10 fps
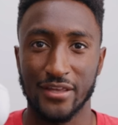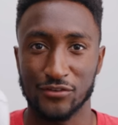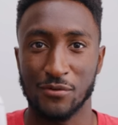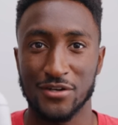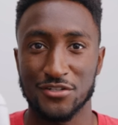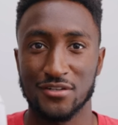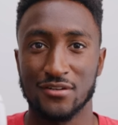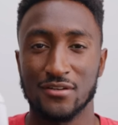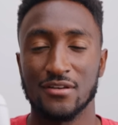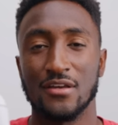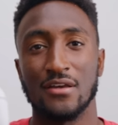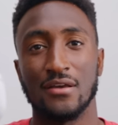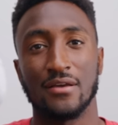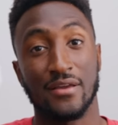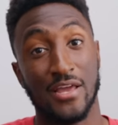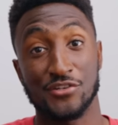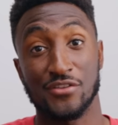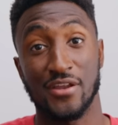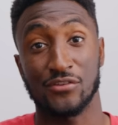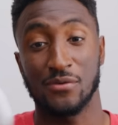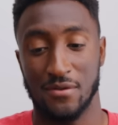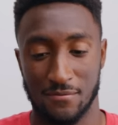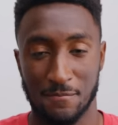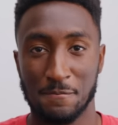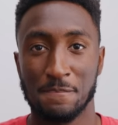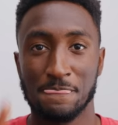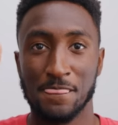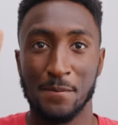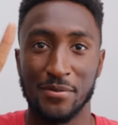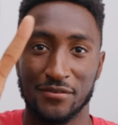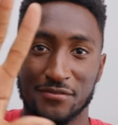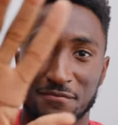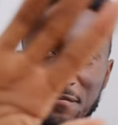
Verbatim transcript: Thanks for watching. Catch you in the next one. Peace.